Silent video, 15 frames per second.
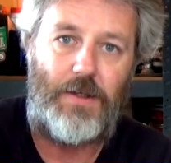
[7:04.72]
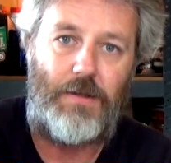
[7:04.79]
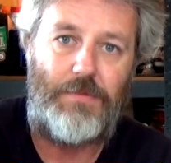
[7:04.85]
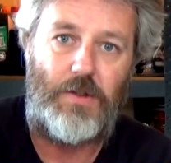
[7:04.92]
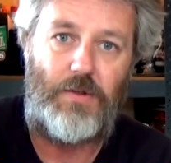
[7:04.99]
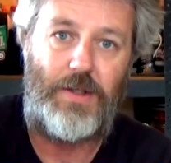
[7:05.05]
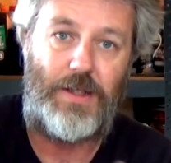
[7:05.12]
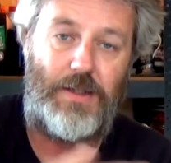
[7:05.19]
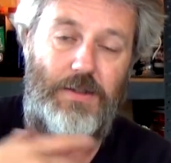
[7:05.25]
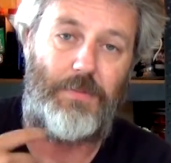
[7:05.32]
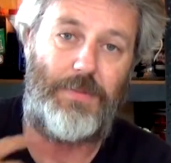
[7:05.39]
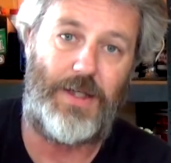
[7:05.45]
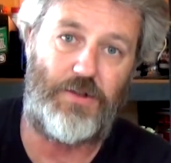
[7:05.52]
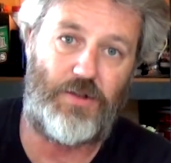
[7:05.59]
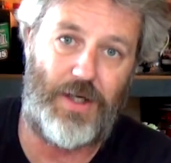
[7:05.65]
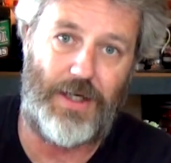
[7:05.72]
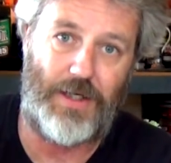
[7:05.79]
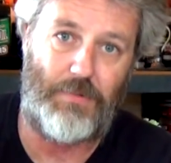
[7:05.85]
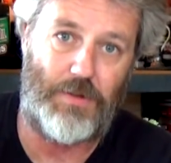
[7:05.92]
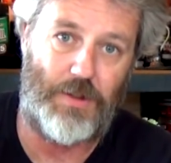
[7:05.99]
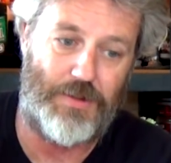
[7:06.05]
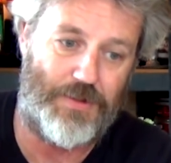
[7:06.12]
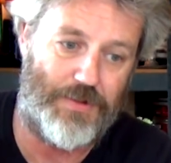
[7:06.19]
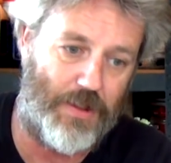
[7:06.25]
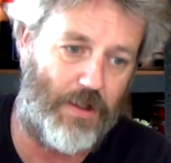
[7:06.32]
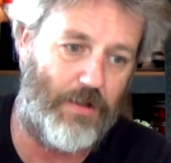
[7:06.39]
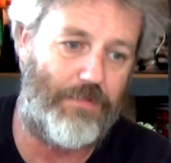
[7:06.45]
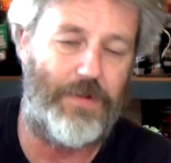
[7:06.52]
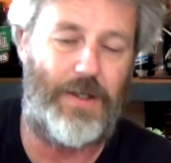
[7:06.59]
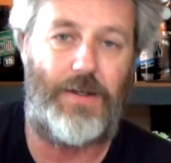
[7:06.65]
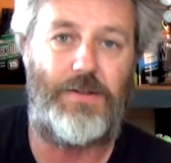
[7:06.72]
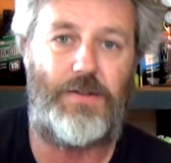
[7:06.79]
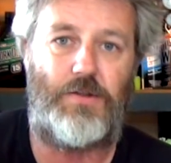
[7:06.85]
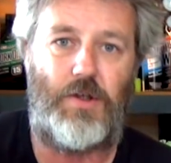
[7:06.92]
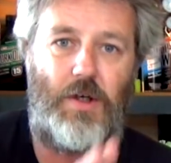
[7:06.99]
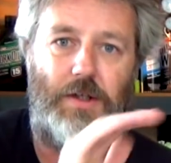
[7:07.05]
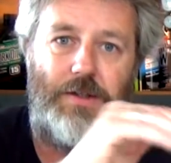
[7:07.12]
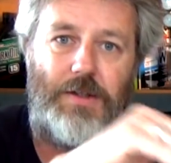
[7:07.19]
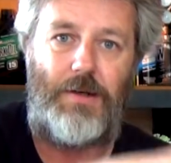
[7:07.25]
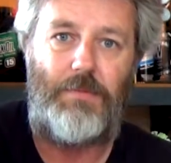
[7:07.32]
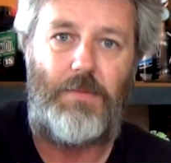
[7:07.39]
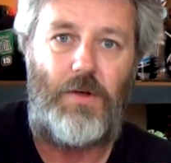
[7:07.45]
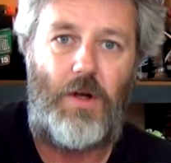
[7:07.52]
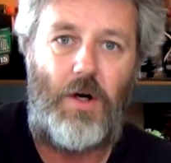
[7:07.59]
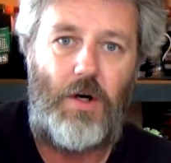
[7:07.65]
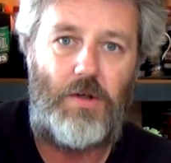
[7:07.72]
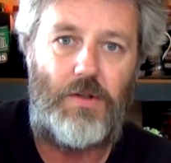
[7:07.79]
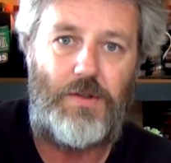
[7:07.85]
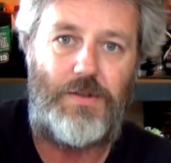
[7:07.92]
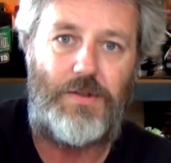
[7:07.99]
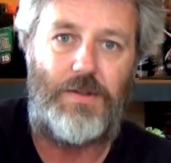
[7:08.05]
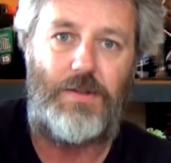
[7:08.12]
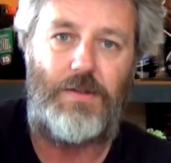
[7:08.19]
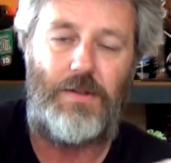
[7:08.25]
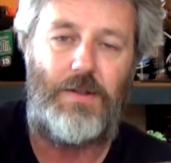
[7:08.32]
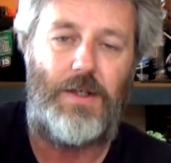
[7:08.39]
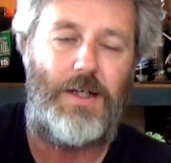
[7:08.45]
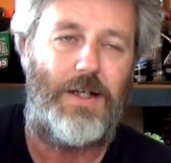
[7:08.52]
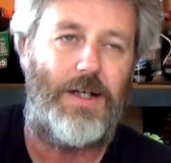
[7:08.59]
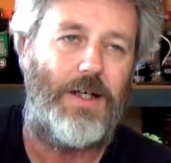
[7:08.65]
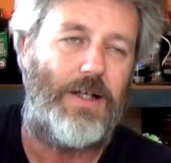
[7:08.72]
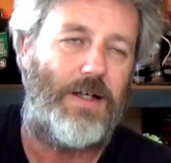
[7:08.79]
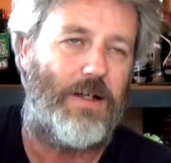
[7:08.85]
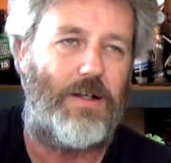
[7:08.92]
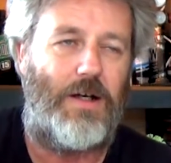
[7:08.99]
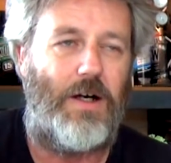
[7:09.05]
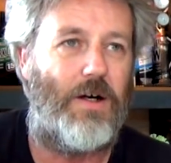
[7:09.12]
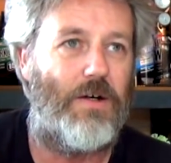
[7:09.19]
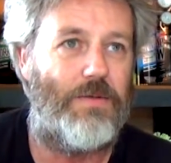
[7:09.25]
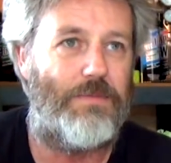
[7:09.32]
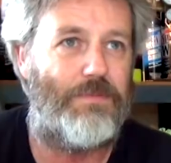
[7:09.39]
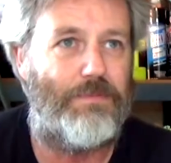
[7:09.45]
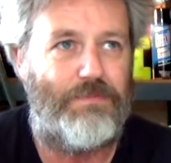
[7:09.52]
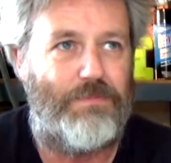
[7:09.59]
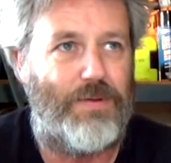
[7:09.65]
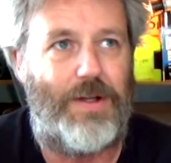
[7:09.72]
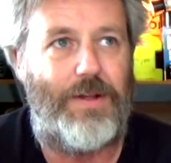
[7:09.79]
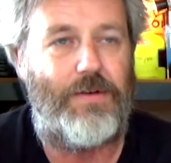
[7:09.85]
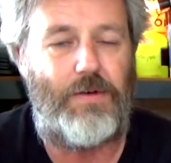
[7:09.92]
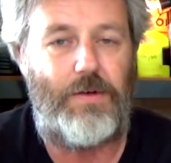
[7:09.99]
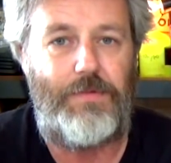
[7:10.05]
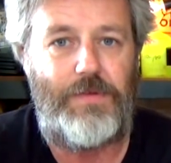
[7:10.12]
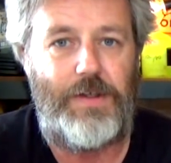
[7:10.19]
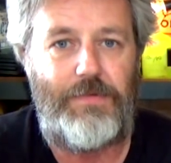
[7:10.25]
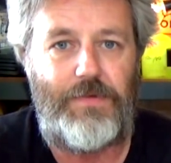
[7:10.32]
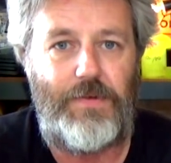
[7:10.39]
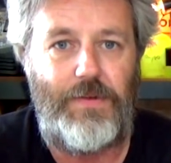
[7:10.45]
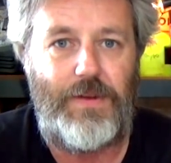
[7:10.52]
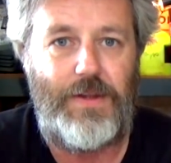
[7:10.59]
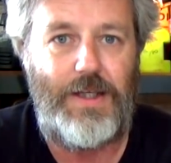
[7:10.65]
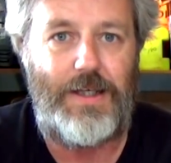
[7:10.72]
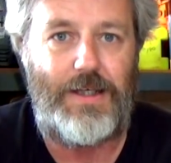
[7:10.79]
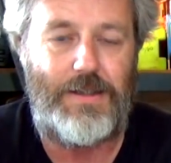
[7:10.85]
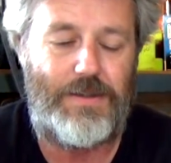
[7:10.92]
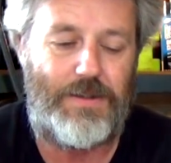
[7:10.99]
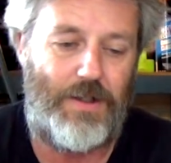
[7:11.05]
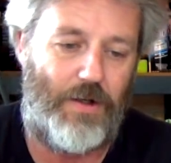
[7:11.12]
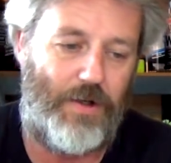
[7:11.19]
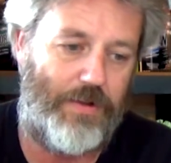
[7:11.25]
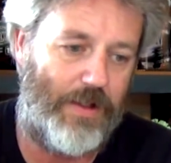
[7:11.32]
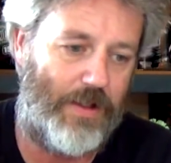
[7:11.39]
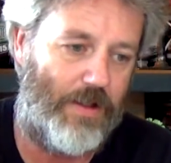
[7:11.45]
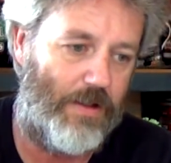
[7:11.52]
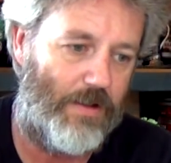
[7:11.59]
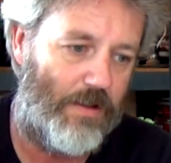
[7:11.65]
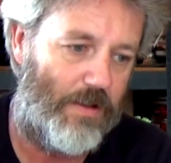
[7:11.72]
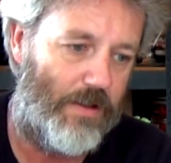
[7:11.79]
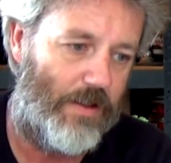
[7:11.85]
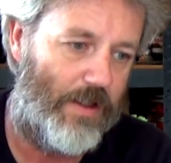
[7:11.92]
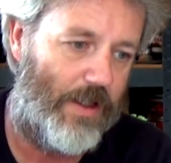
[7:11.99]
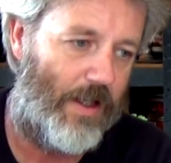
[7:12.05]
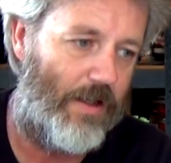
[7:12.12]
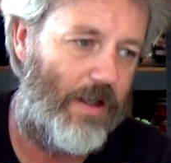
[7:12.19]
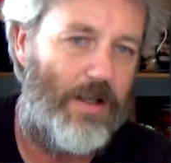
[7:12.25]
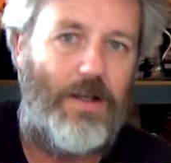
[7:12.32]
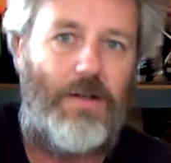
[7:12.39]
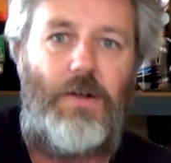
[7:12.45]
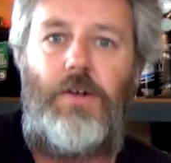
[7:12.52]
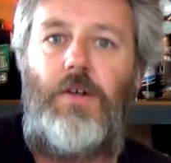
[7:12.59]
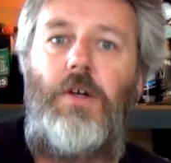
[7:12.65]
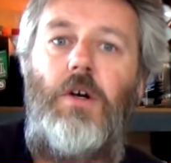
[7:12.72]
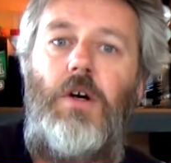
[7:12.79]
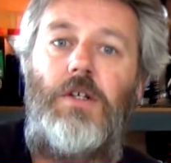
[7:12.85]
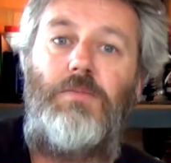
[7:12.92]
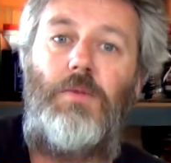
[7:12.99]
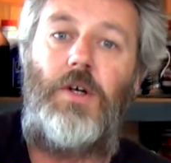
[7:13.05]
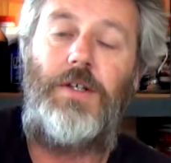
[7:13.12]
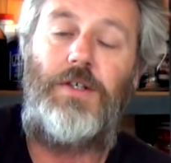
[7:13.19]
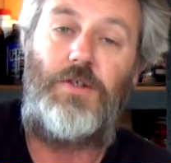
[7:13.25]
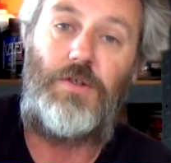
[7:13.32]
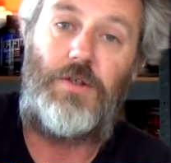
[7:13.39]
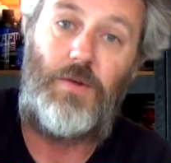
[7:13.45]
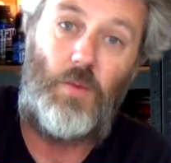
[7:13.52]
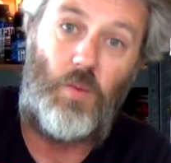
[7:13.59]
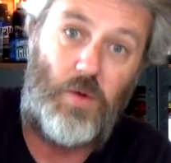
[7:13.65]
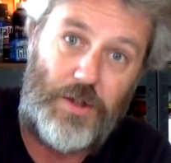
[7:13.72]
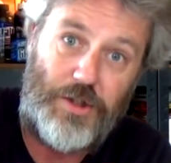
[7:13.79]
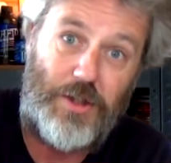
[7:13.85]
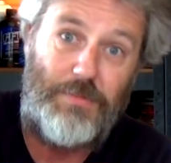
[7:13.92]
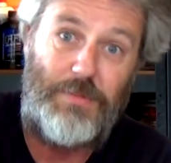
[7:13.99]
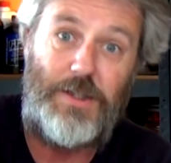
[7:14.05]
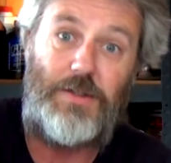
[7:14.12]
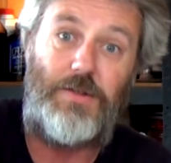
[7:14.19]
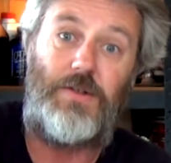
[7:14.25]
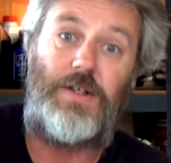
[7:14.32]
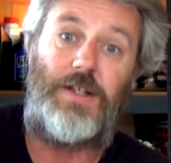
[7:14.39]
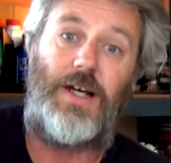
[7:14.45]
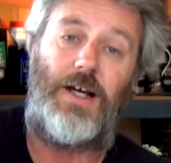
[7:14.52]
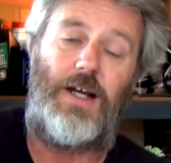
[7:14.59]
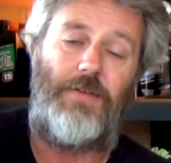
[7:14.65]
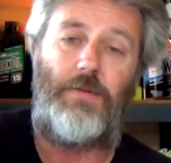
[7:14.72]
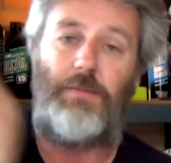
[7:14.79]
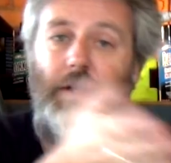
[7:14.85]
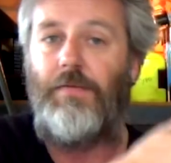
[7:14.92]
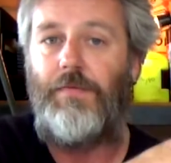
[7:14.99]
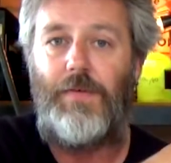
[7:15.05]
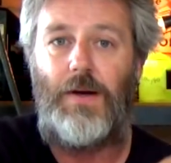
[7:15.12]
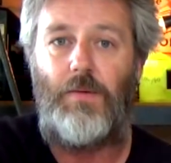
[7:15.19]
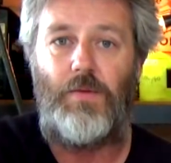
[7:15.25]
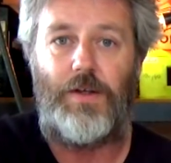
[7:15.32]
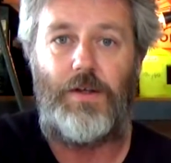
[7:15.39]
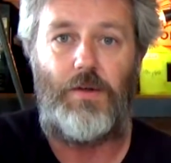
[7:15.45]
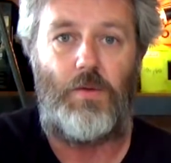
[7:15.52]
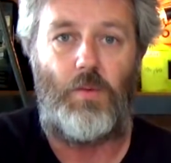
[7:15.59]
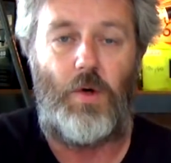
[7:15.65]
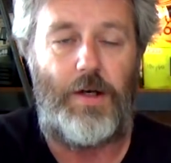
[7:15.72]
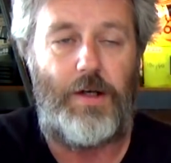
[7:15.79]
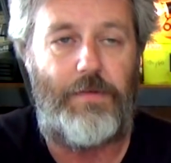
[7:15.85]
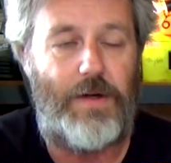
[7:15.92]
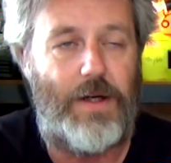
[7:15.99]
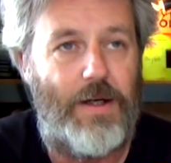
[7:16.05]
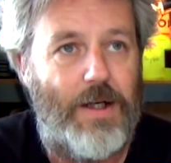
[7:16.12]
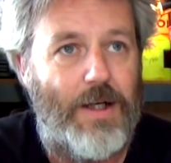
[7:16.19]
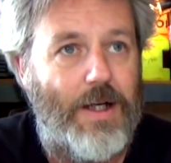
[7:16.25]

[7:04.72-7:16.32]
that I'm doing, it's about training myself, you know, trying to jump logs and a whole plethora of different things. I think, you know, you guys might enjoy watching me doing that, have a bit of fun with it or whatever.